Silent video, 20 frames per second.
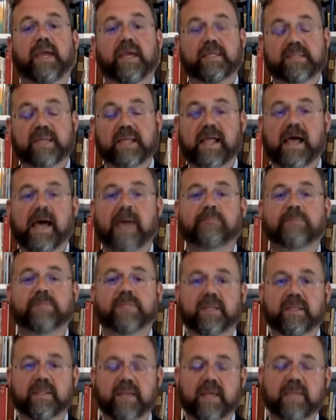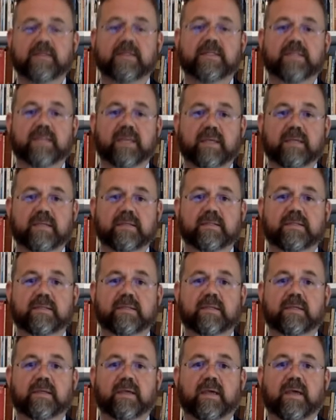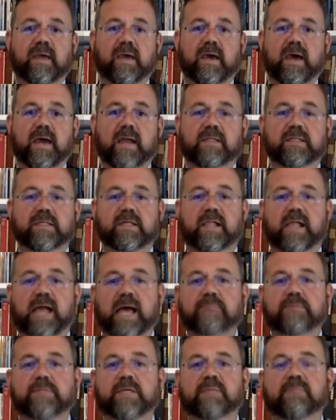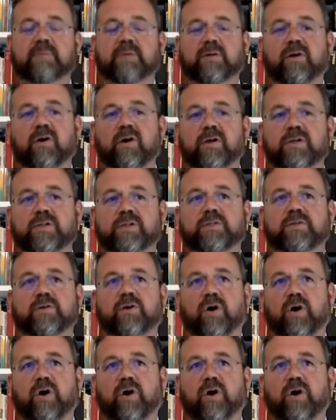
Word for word: is collapsing in the United States. And it's collapsing because